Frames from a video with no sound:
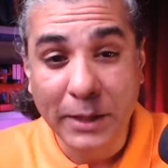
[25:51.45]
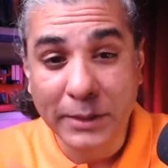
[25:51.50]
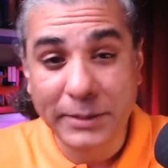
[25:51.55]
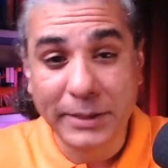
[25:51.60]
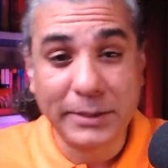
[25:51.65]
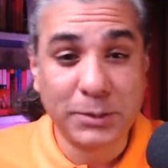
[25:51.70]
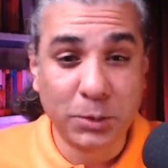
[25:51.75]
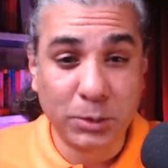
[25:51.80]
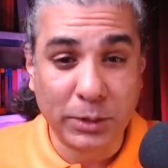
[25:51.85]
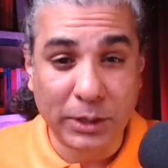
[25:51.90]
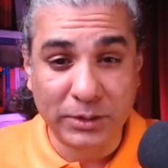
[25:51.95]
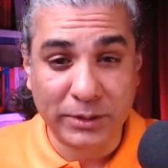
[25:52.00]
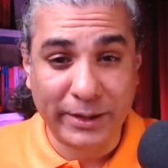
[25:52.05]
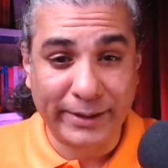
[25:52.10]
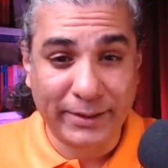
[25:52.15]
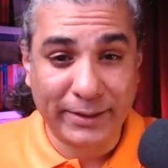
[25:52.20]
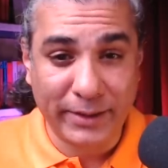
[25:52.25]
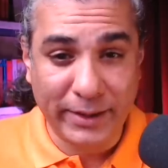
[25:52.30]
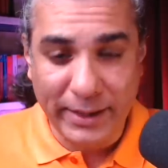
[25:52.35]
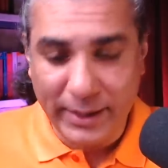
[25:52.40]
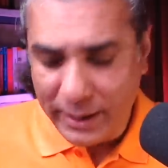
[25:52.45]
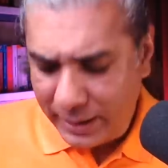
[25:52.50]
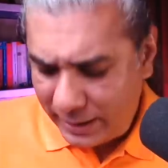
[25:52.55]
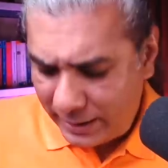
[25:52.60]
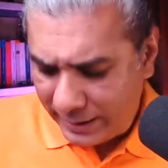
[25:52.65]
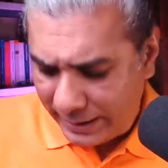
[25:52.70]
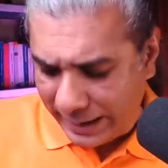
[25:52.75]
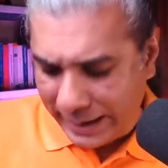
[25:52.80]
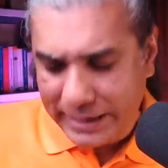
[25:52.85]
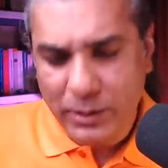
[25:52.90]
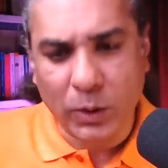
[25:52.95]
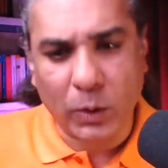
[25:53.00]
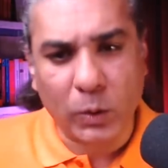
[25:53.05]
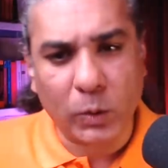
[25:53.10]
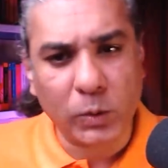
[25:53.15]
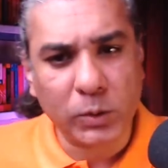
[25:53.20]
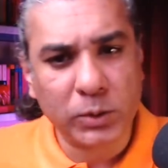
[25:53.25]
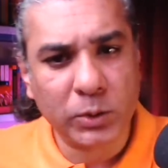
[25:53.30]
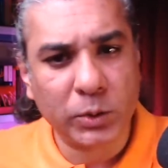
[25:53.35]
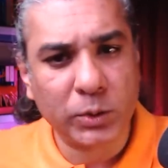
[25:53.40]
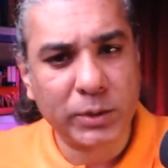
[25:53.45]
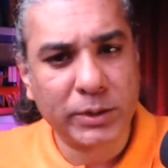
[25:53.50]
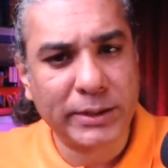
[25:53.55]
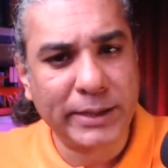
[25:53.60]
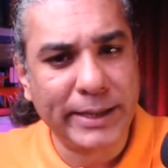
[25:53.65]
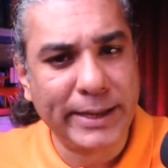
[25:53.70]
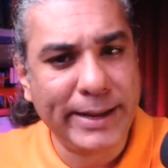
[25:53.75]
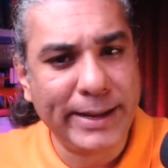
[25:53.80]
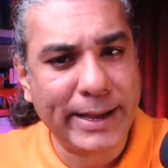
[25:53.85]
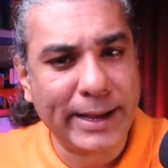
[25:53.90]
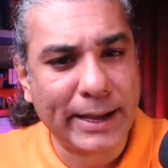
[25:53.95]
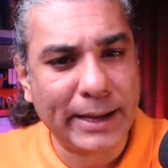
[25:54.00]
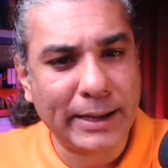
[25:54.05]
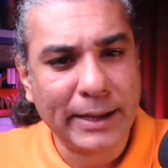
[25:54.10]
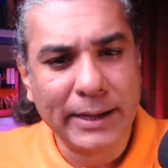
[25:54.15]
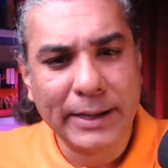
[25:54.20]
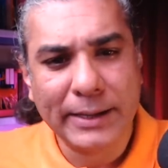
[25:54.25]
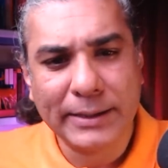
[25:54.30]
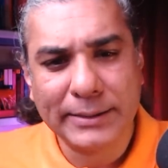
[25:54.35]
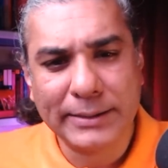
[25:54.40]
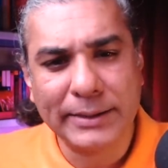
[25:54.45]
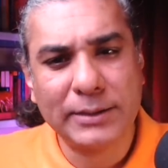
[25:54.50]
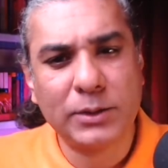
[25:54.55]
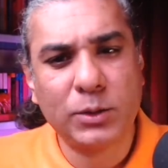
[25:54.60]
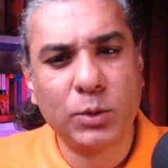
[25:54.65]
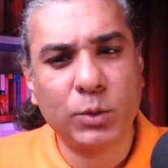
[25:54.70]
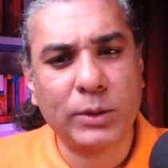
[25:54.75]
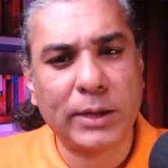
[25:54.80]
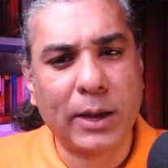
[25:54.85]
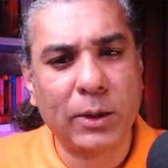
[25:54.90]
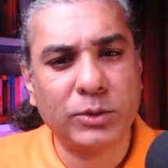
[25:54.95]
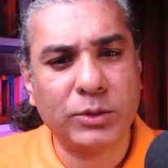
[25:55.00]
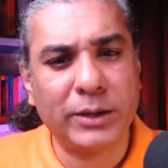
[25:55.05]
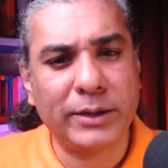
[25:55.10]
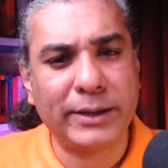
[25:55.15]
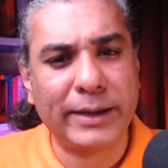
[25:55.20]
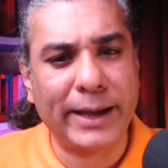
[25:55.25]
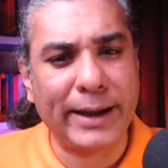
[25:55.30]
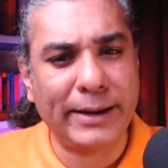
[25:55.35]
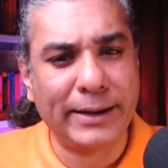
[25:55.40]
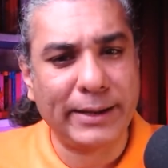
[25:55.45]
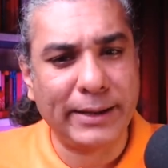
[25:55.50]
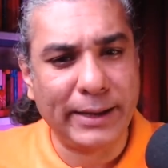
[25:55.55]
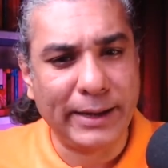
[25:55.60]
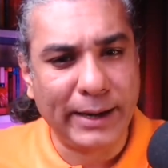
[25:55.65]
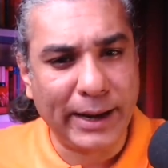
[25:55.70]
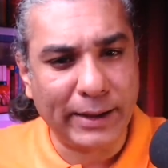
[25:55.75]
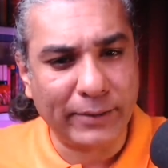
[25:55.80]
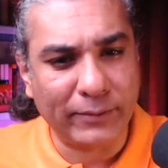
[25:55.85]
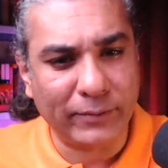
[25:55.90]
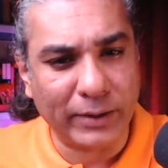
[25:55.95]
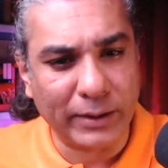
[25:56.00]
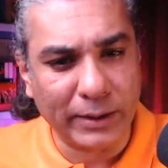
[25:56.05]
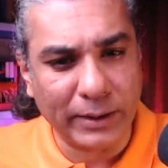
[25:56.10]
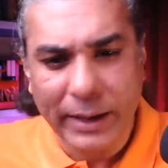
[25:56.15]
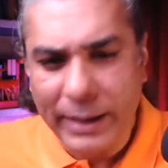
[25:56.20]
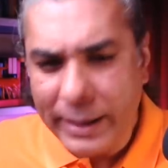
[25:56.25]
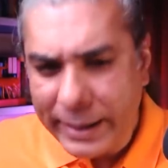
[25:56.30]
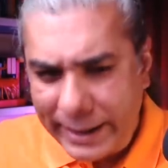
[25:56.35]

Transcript: since 2003 and also Syria since 2011